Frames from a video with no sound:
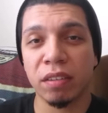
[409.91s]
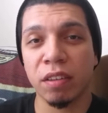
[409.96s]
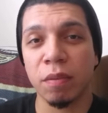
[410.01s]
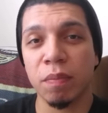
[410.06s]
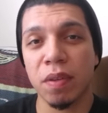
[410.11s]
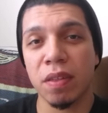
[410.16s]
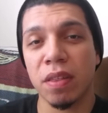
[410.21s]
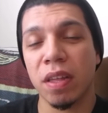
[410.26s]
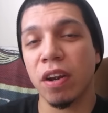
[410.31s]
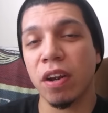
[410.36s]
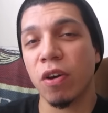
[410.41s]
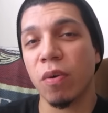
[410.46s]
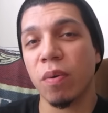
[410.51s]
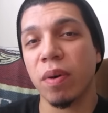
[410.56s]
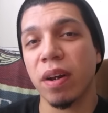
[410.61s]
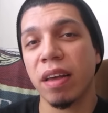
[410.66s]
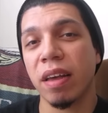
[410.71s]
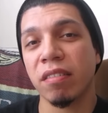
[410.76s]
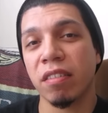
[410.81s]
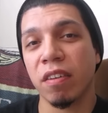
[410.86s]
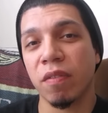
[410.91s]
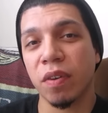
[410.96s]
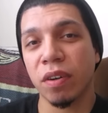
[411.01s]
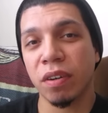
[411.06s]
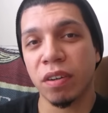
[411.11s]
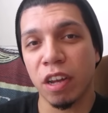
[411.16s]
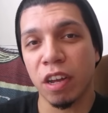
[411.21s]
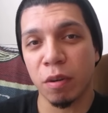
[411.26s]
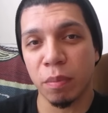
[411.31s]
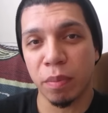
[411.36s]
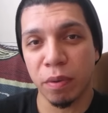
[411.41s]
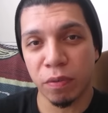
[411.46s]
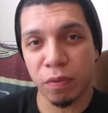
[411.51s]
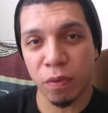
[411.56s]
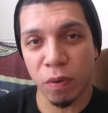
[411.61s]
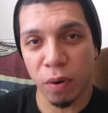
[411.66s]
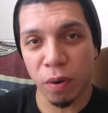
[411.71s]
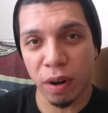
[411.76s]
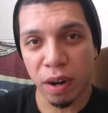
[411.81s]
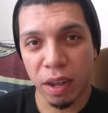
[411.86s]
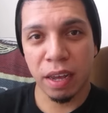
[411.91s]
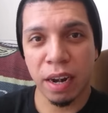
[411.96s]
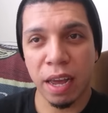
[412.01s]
something that no one has ever done before